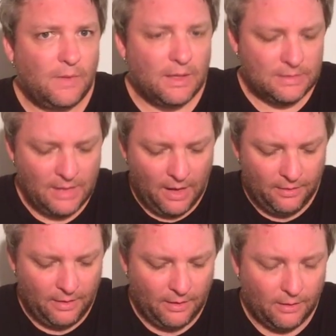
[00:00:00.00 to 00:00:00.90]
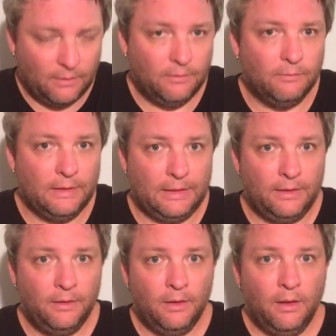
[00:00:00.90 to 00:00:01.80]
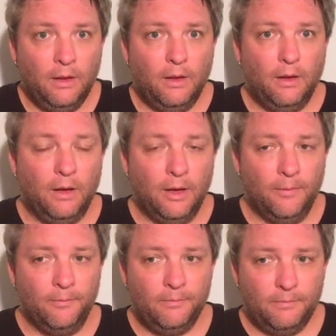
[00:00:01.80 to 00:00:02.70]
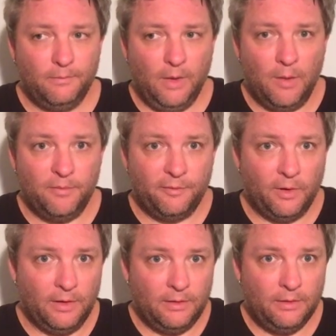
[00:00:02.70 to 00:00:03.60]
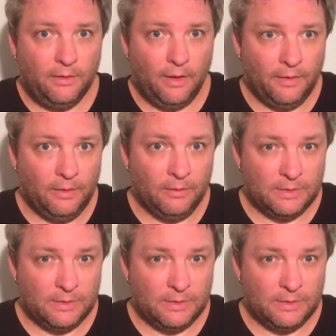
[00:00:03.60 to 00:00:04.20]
is not there really up front on the nose.